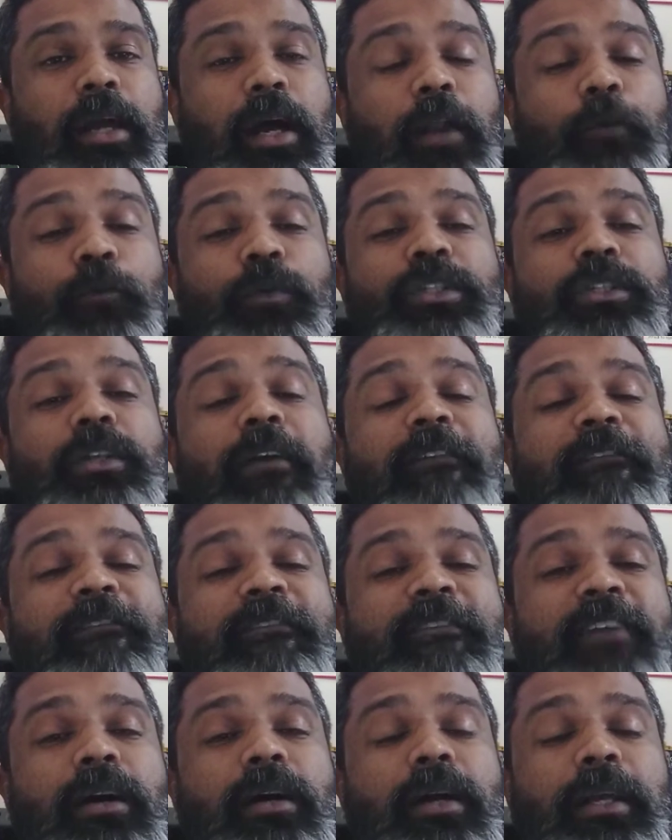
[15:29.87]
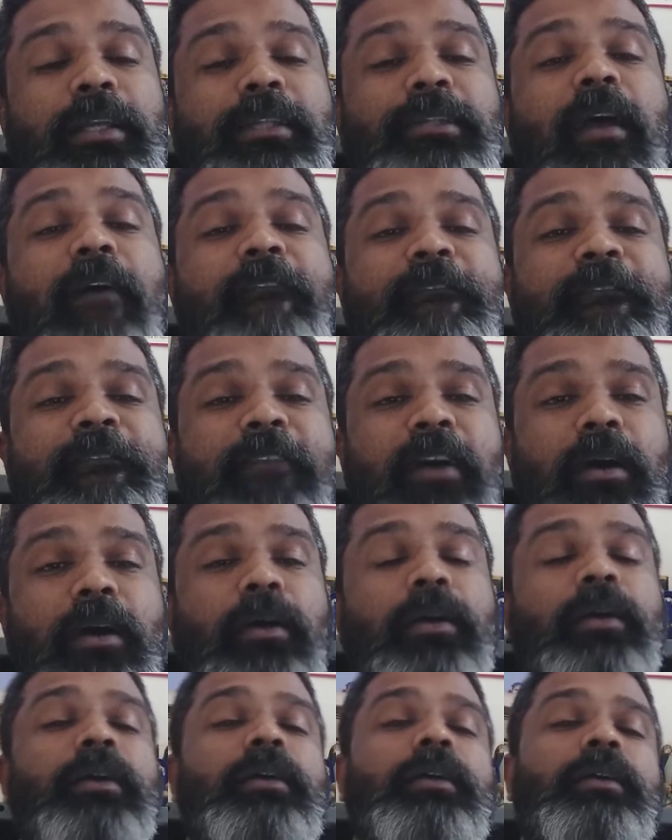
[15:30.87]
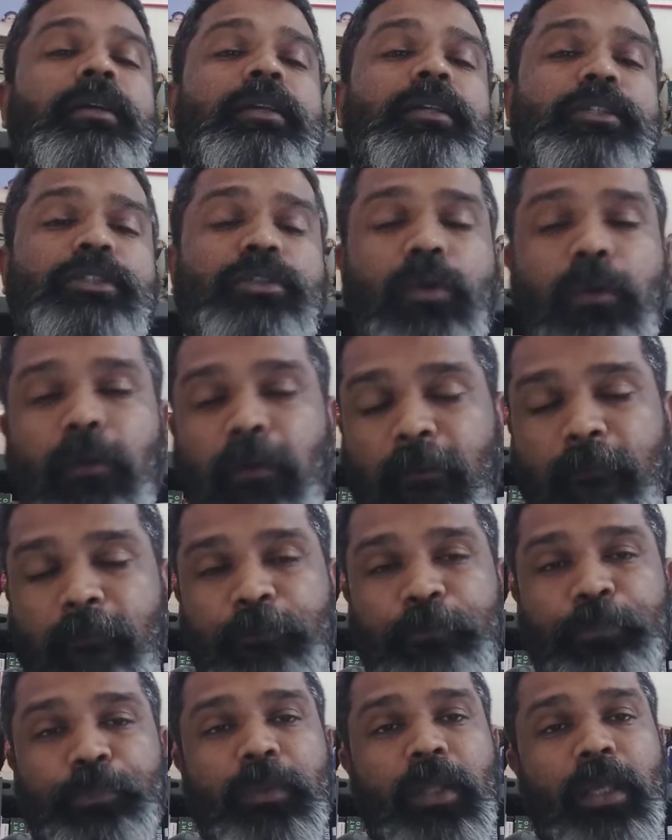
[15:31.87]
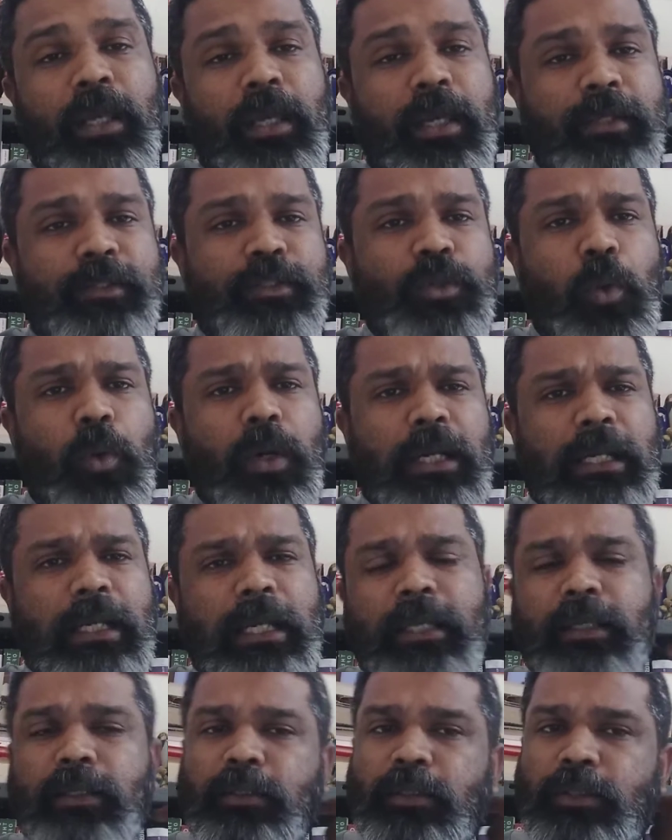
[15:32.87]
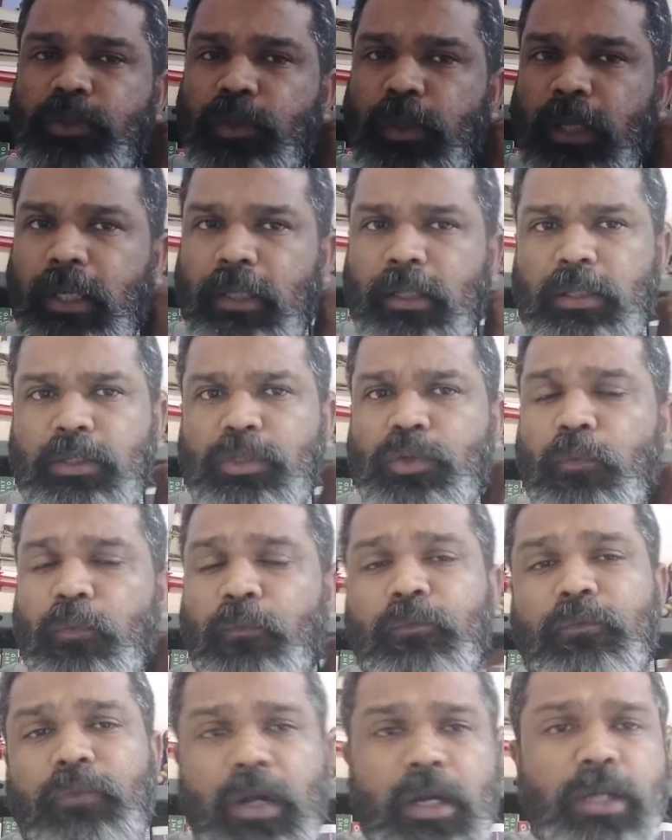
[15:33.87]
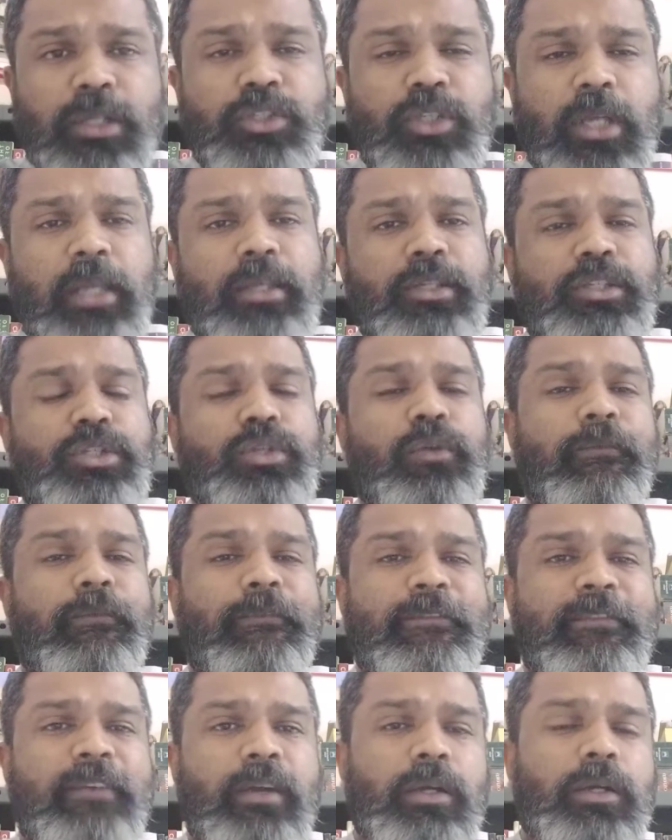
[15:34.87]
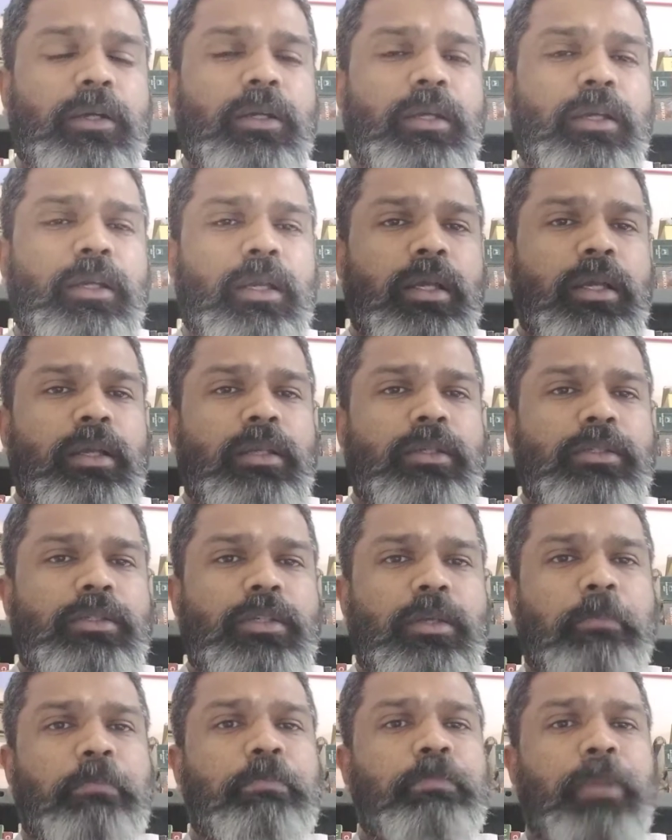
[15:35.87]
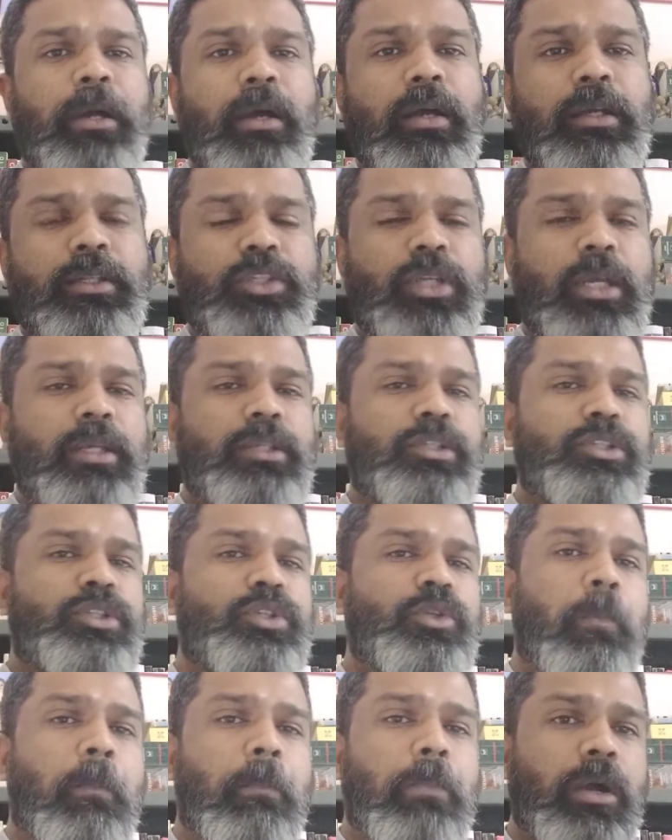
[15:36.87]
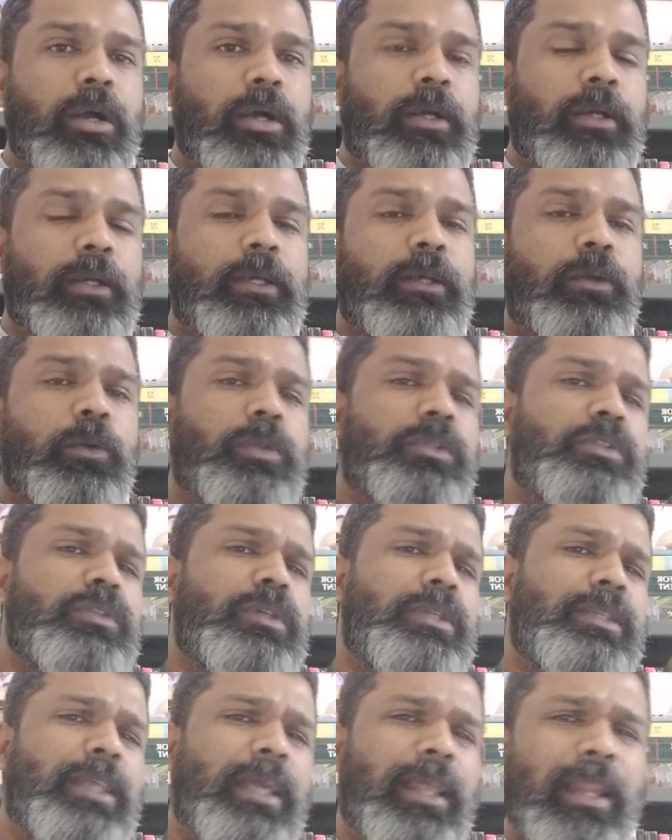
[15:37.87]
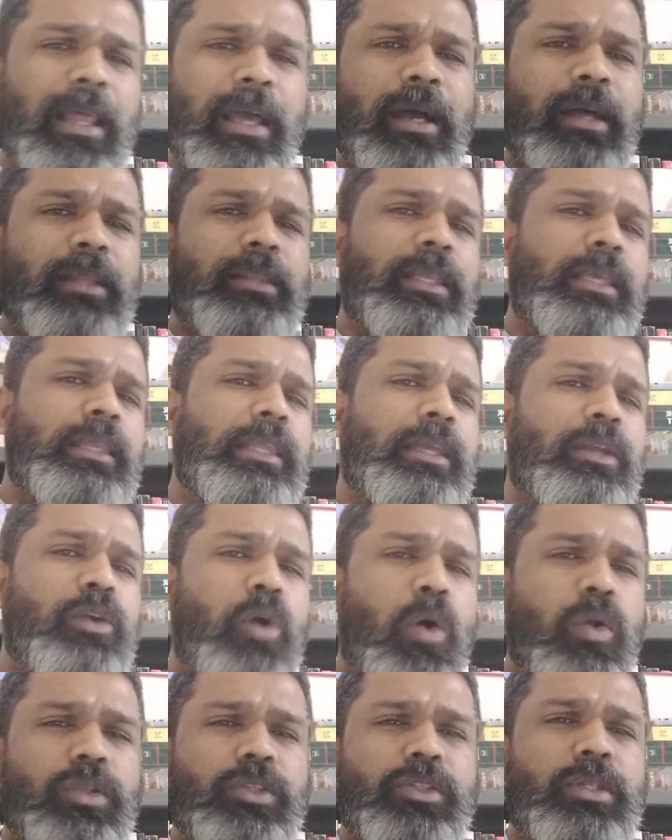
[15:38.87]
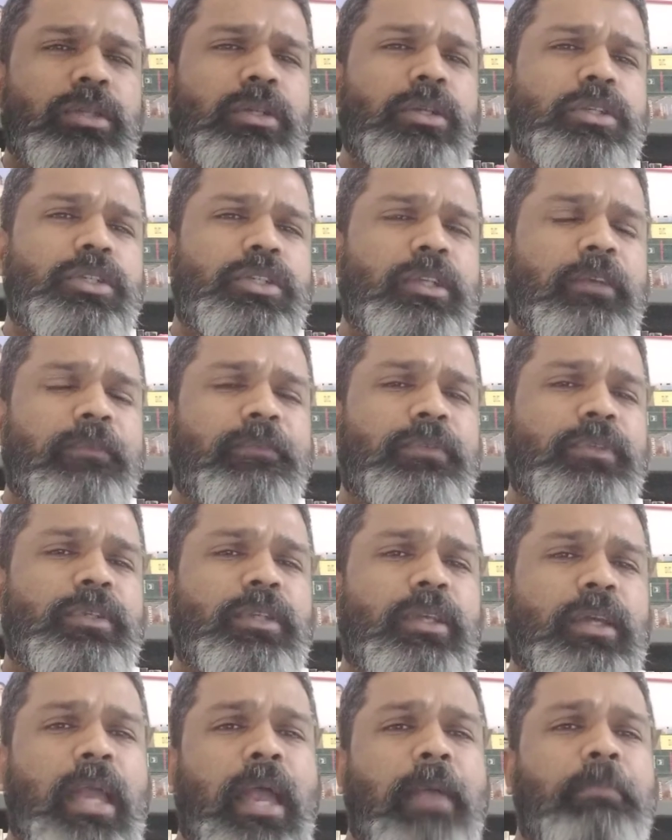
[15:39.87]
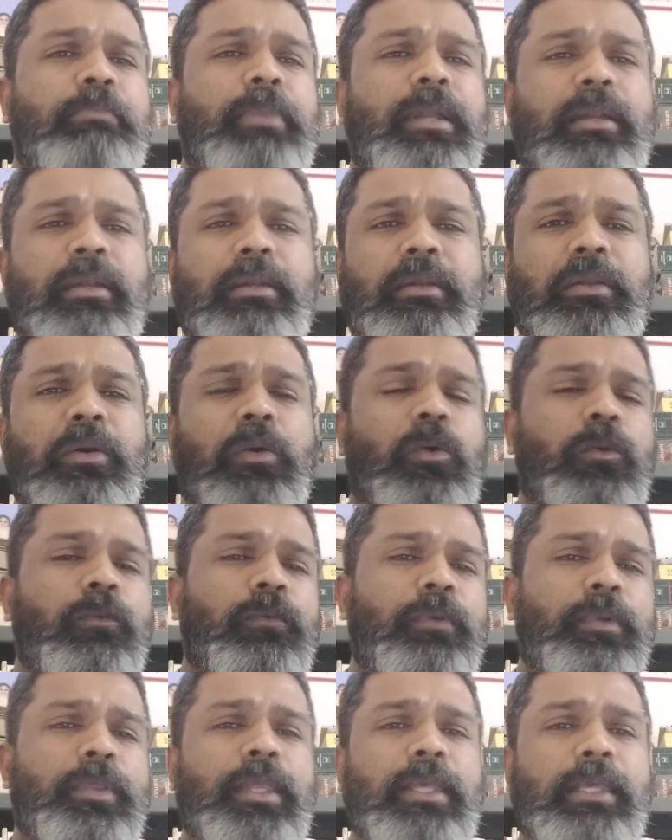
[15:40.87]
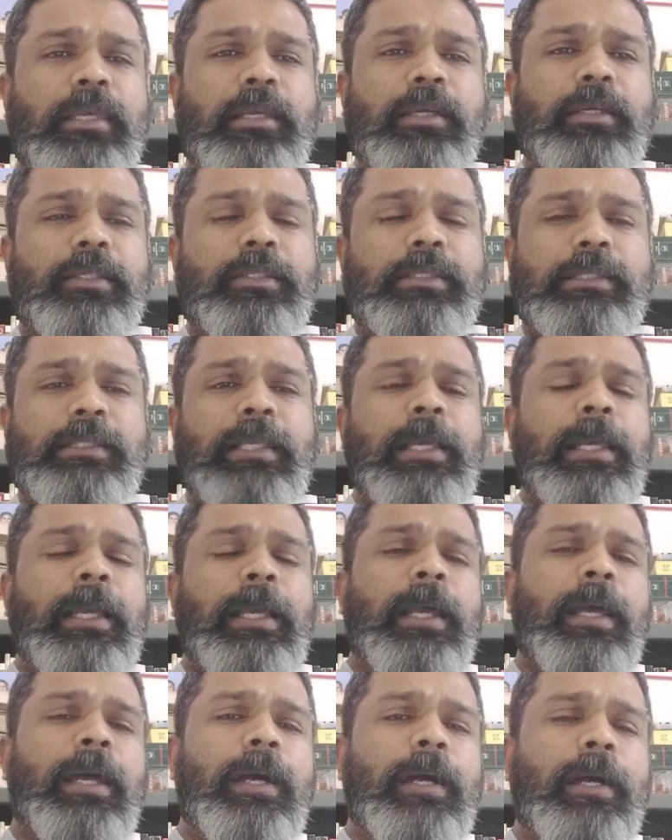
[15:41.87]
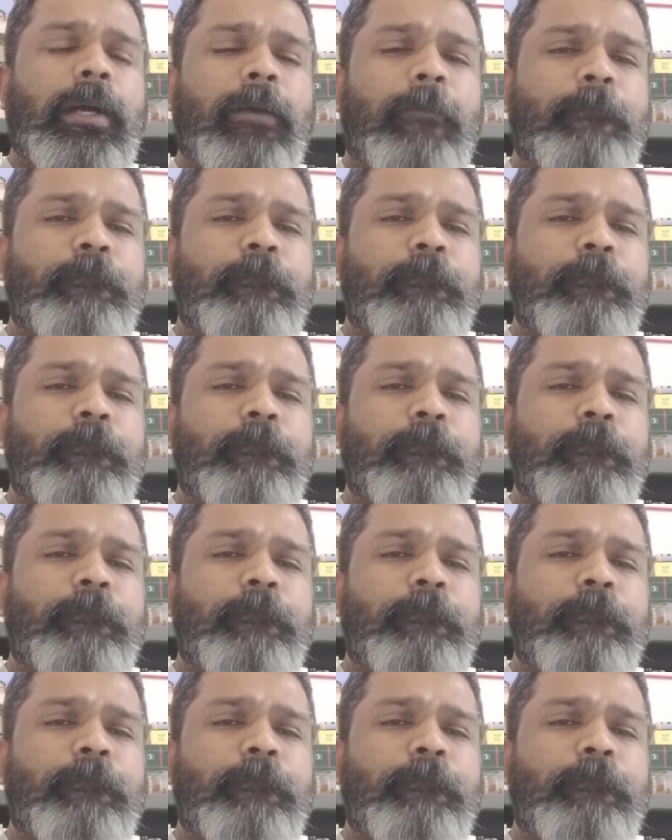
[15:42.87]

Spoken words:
which ver is fur. So it's all linked together. So ver changed to fur. So per changed to burr. So the constant shift happened over the years uh,